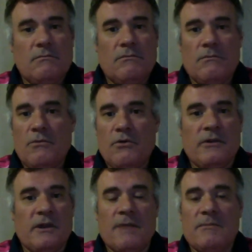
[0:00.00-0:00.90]
more than
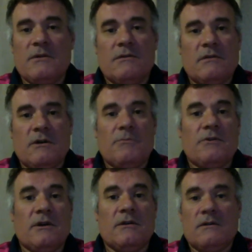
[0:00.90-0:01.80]
happy to help you
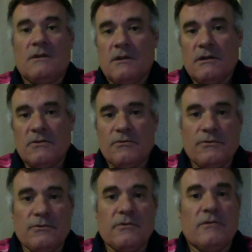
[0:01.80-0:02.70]
out, get you
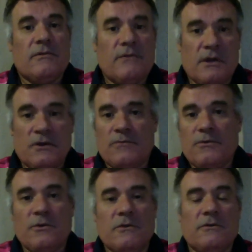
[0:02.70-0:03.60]
through this, and thank you for
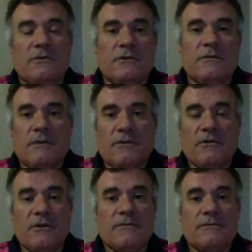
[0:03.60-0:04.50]
what you're doing, and
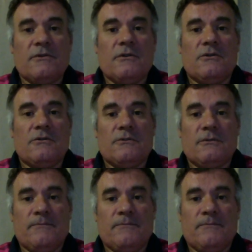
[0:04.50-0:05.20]
sorry for what you're going through.